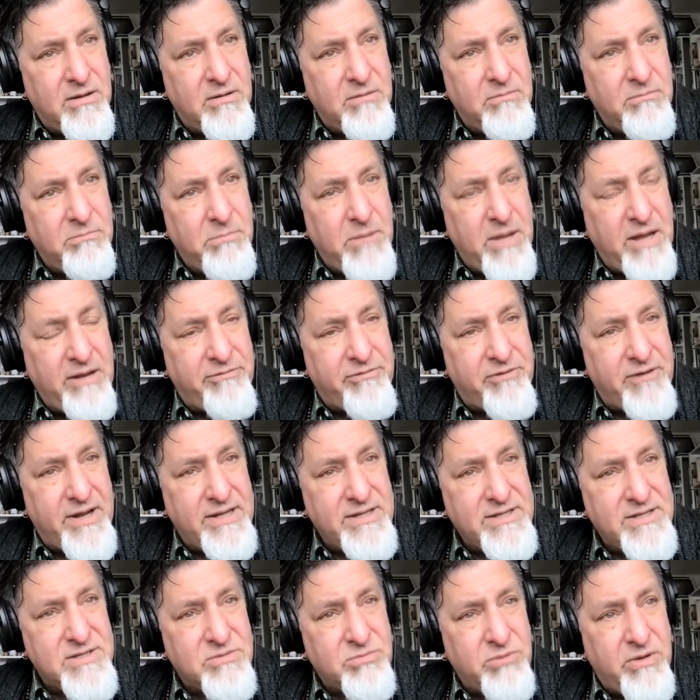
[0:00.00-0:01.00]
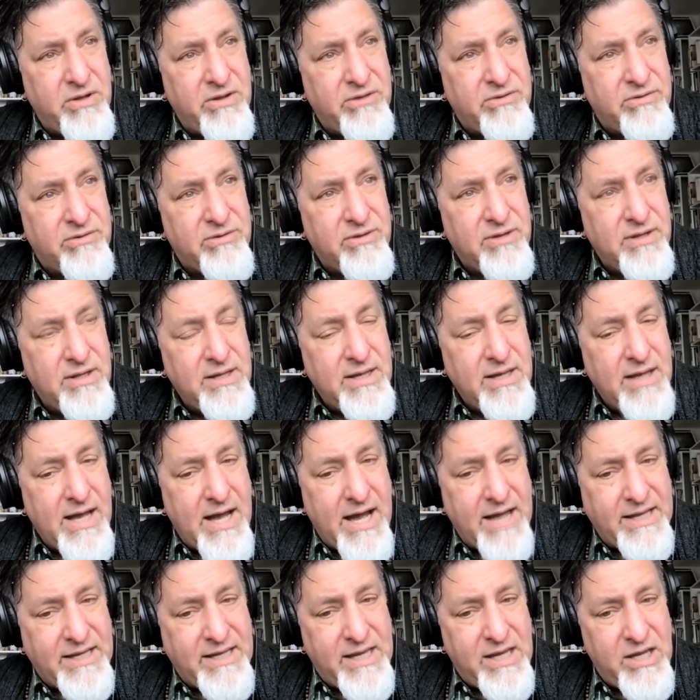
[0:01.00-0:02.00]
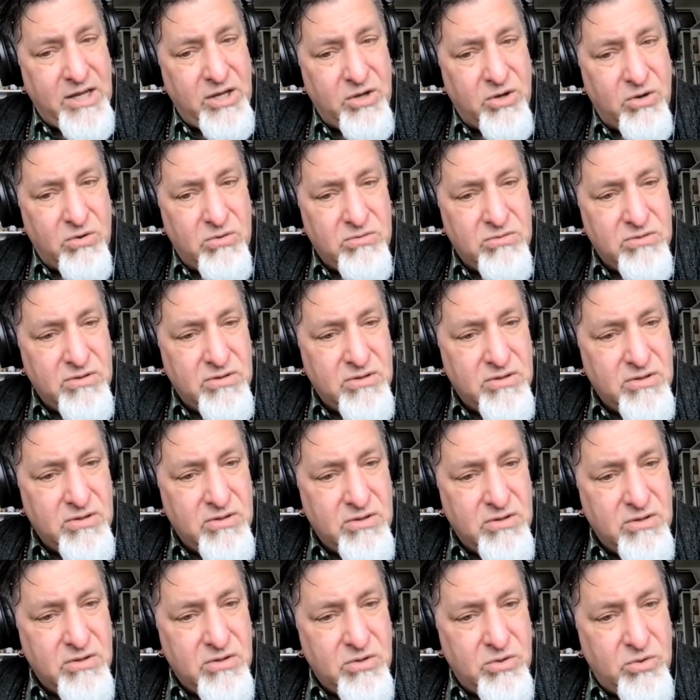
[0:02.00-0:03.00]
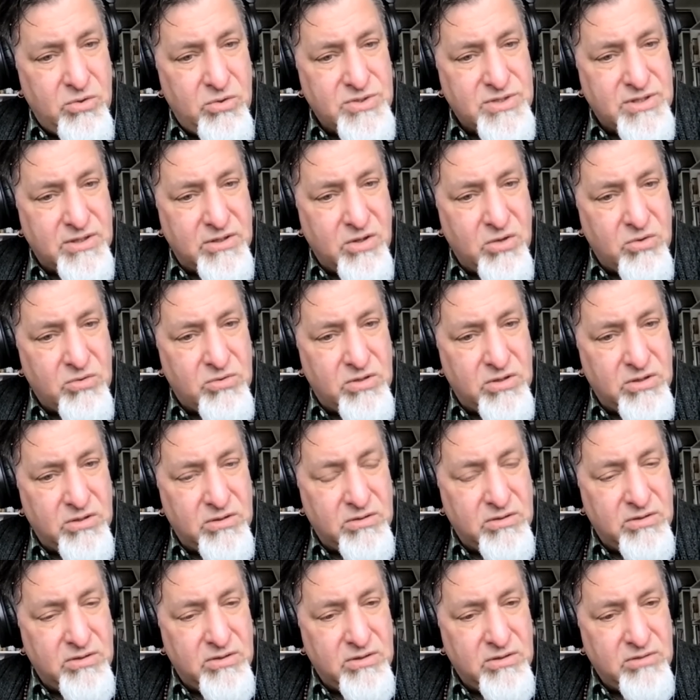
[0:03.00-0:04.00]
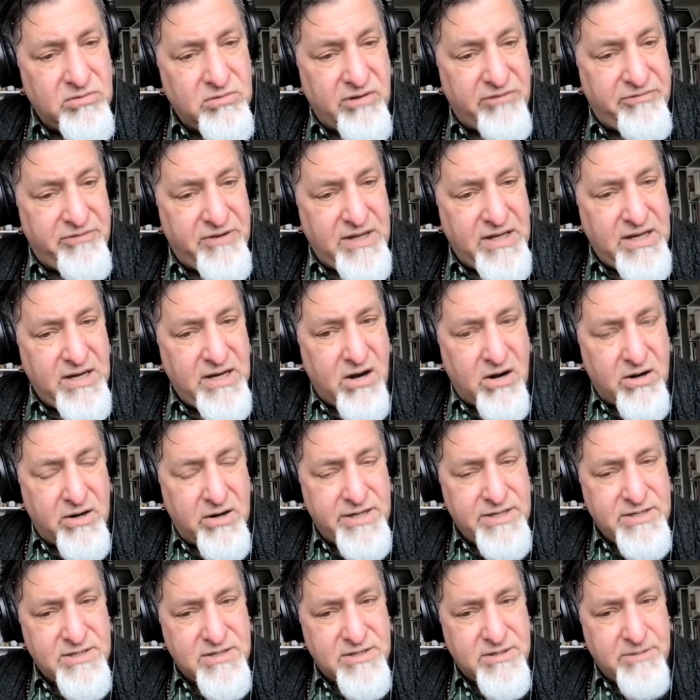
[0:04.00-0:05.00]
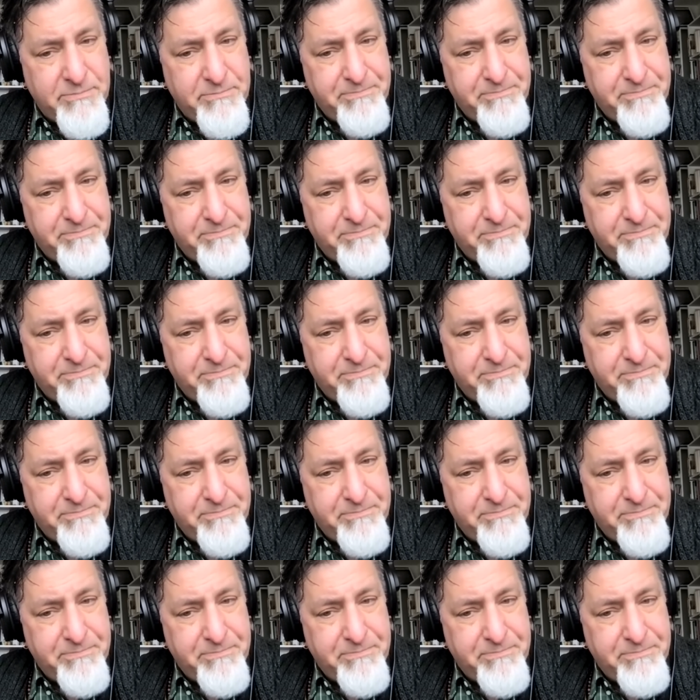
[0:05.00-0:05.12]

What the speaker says: made friends with Aikio, who is a local graffiti artist